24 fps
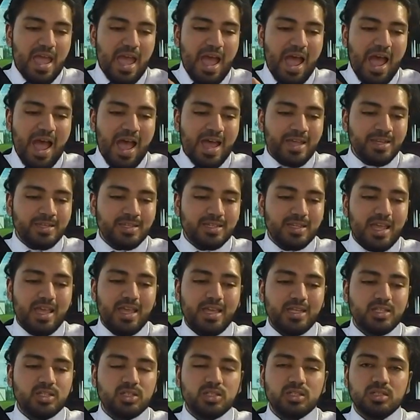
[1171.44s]
and
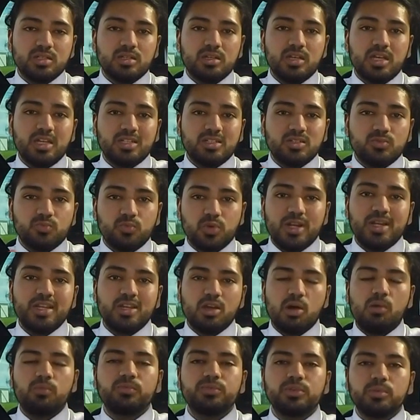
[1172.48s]
it's it's really
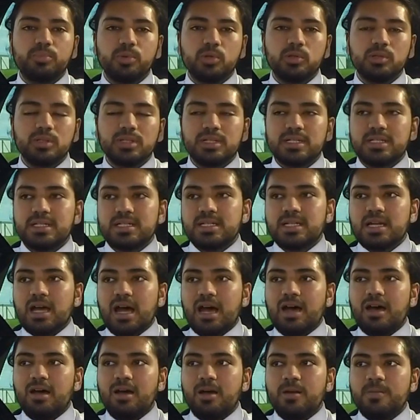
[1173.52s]
comfortable.
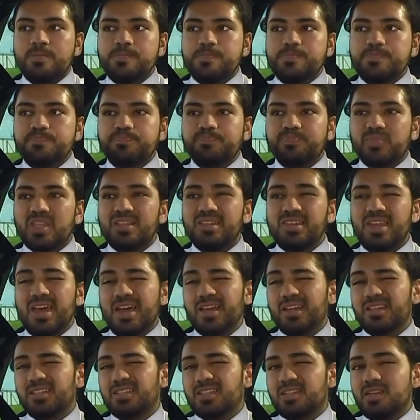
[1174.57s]
Um,
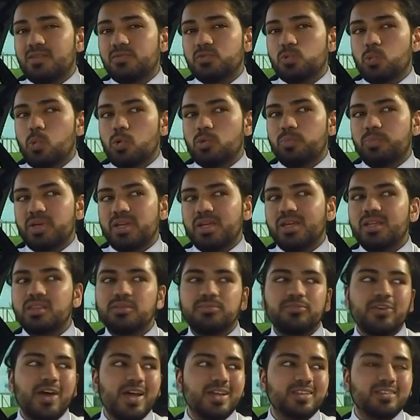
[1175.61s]
negatives would be the
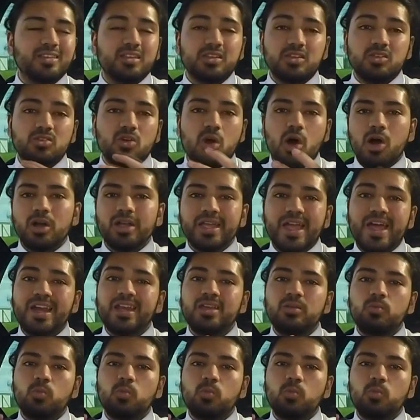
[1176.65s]
fact that you can't get it